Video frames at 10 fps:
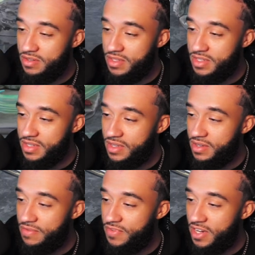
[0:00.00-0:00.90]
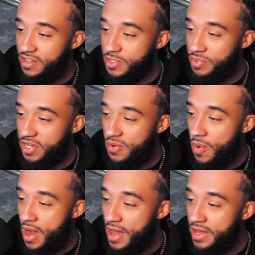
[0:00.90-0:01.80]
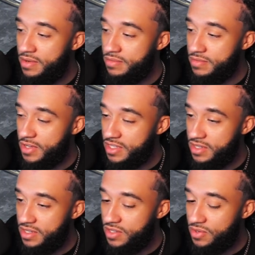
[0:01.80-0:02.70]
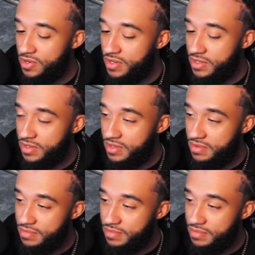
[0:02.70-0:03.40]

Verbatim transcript: This uh figure looks pretty wide because of these swords.